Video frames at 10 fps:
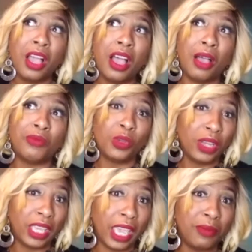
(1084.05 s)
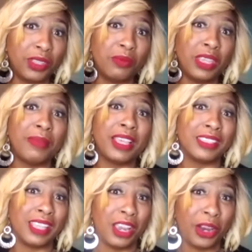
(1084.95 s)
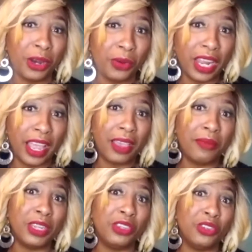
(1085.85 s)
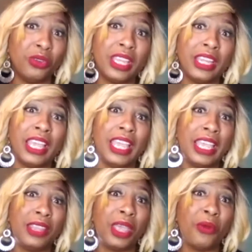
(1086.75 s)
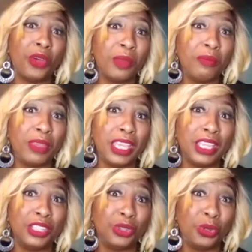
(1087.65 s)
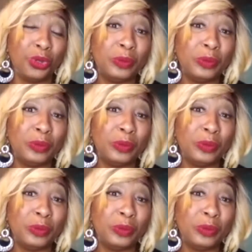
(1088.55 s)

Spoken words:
Someone came to me because they heard what I had been doing, and they wanted me to